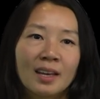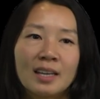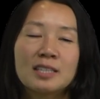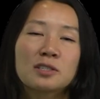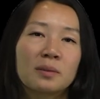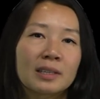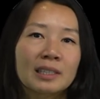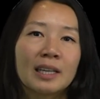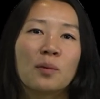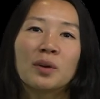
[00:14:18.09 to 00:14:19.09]

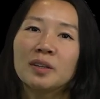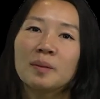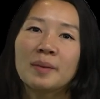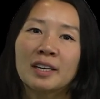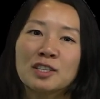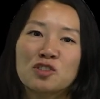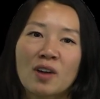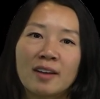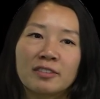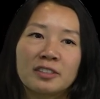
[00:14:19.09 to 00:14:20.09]
Historically, one of the biggest
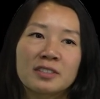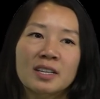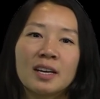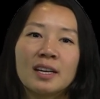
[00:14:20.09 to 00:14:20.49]
drivers